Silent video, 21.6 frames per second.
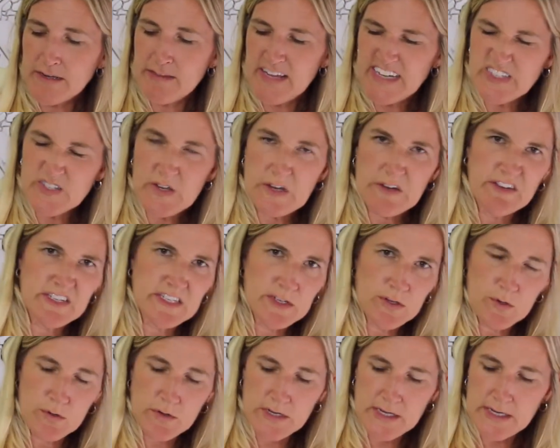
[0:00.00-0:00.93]
That's why we
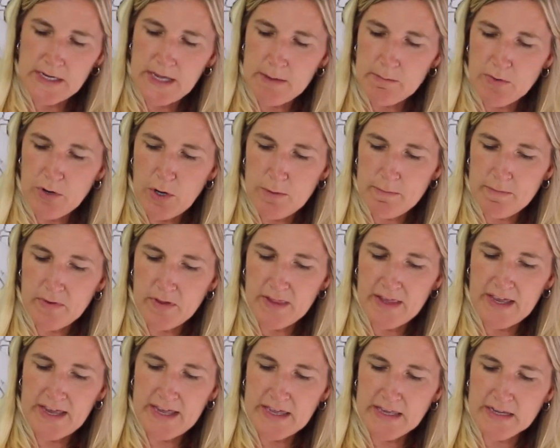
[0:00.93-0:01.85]
did green and purple,
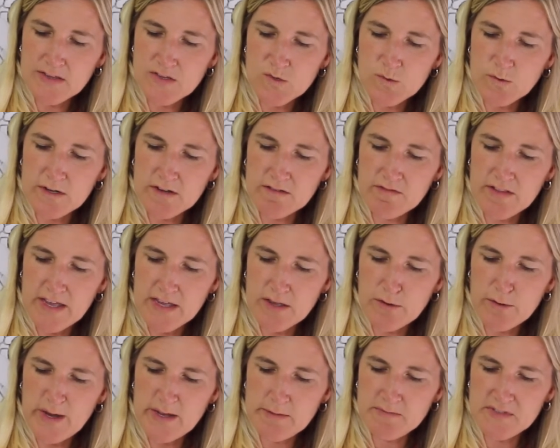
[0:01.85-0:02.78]
and sort of like
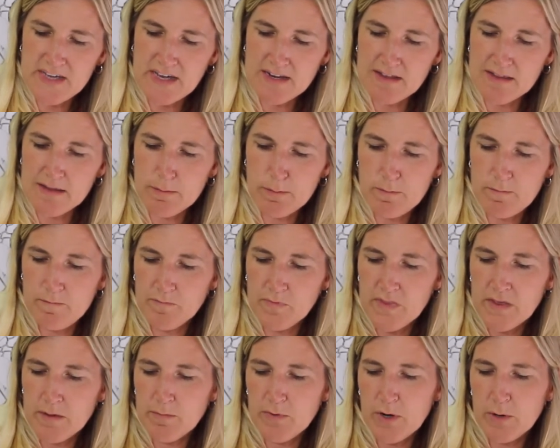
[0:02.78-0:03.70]
grapes out of
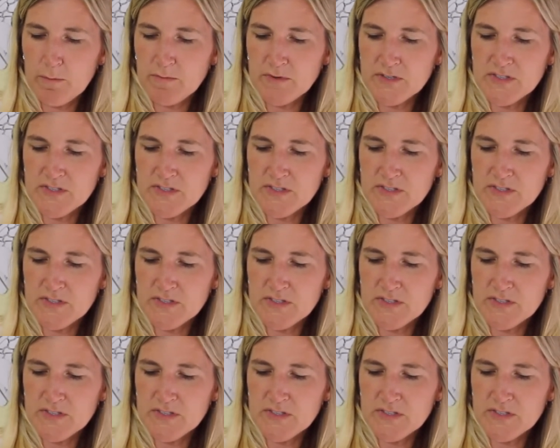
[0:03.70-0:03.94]
the purple.